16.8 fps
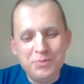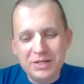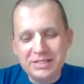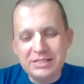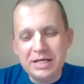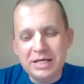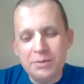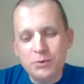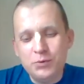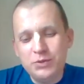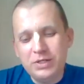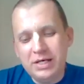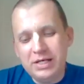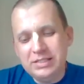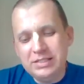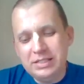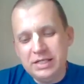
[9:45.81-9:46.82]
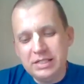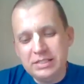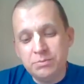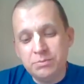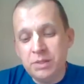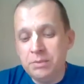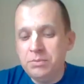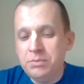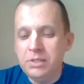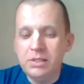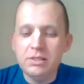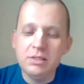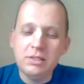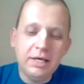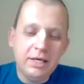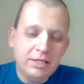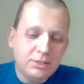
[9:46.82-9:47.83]
some of the ideas, maybe
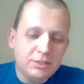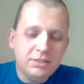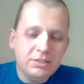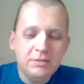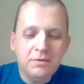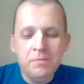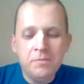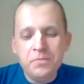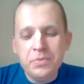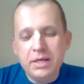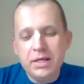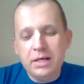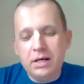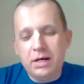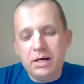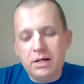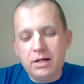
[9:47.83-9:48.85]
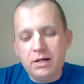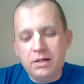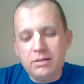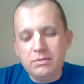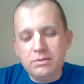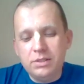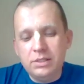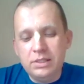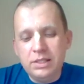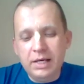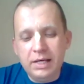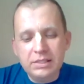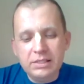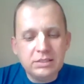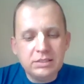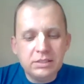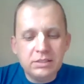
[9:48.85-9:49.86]
later,
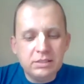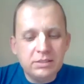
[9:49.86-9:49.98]
next